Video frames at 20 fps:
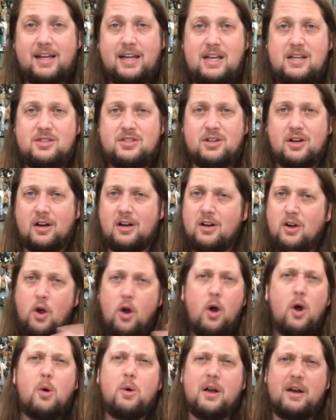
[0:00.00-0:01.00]
Eastern,
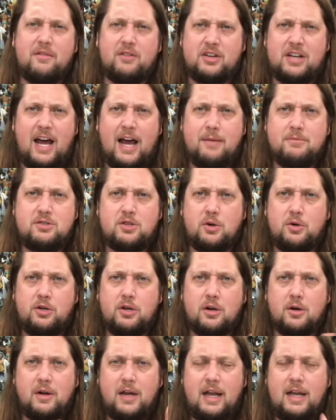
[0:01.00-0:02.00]
or whatever time zone
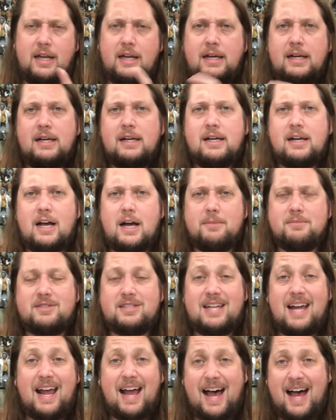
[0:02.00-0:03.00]
you're in. Come
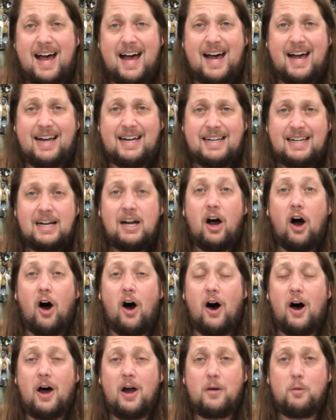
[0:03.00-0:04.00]
say hi
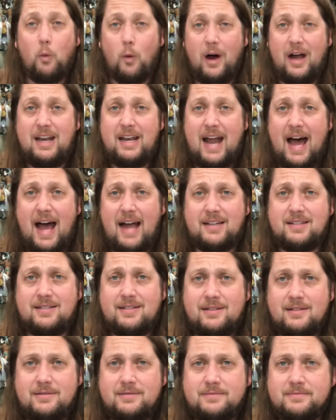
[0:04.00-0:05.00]
on WhatNot.
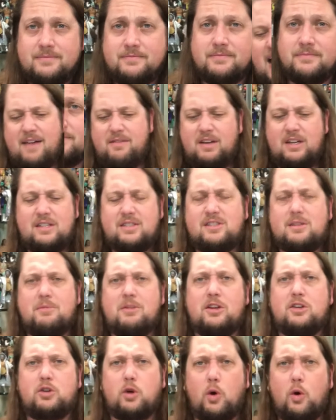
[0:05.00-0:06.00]
Let's dive into some of
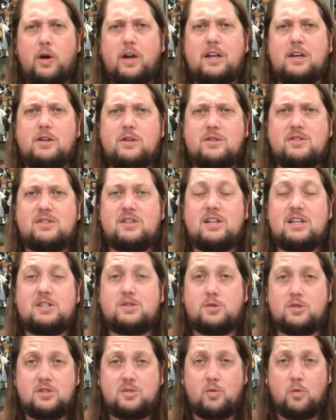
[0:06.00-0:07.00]
the toy news
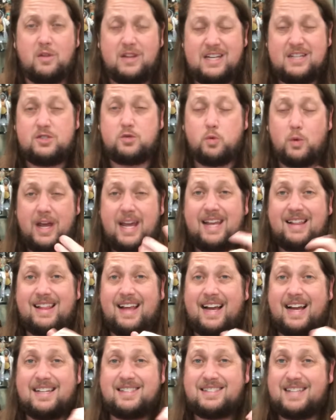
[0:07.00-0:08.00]
this was this week.
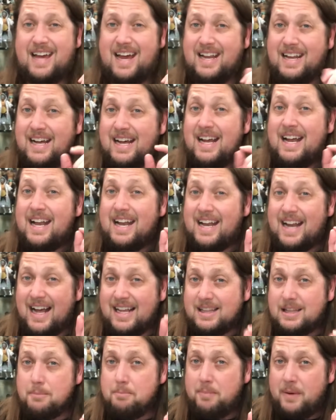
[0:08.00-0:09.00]
Like I said,
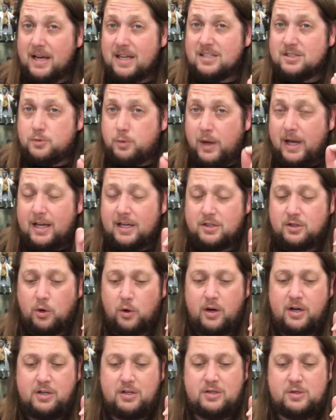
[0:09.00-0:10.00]
not the biggest week of
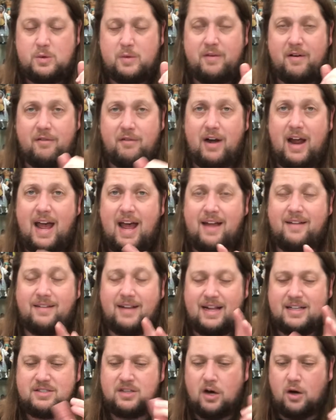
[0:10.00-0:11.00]
toy news we've ever had, and
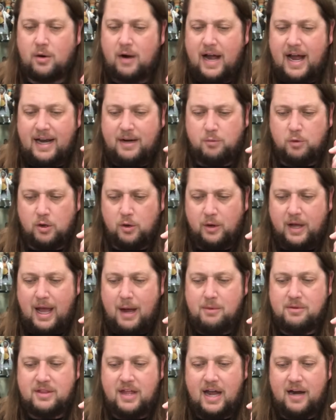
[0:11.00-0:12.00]
that's all right. We're okay
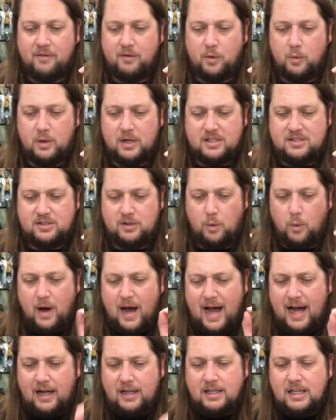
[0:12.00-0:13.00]
with that every once in a
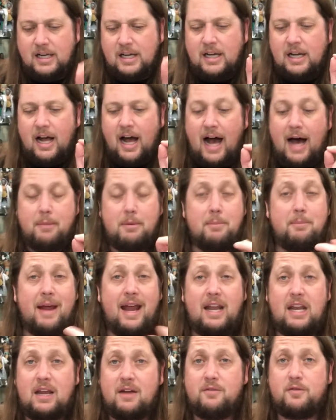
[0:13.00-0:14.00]
while. Uh, but
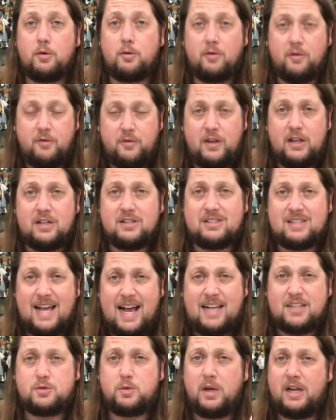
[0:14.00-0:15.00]
Mania reveals
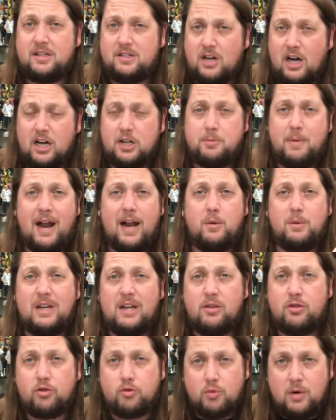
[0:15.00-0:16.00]
last week, talked about it. We
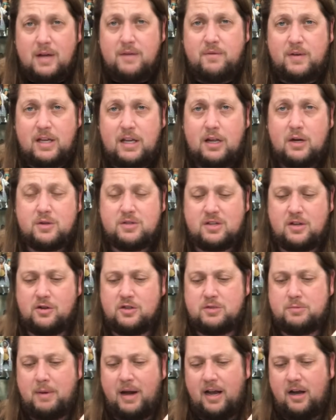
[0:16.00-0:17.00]
did three videos on
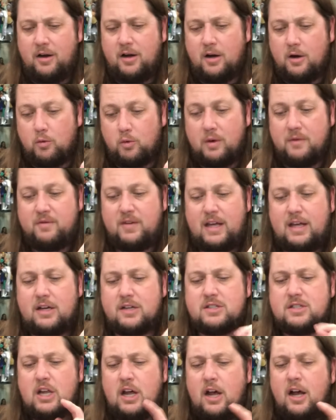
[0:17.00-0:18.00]
those Mania
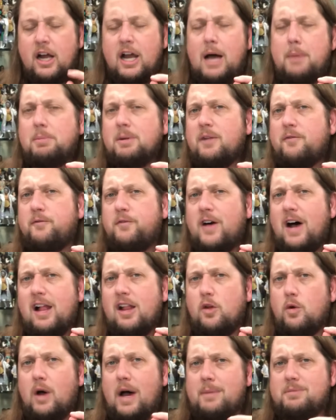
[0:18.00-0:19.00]
reveals. A couple of
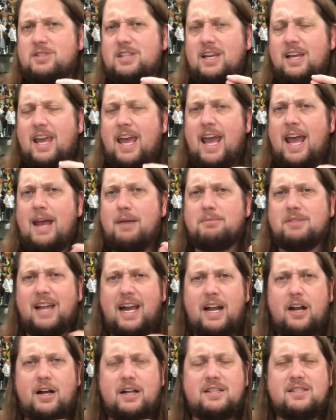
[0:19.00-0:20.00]
follow-ups that came
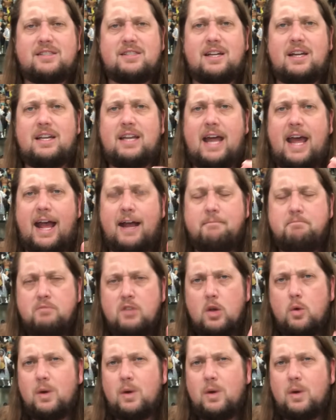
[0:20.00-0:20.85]
late on Sunday.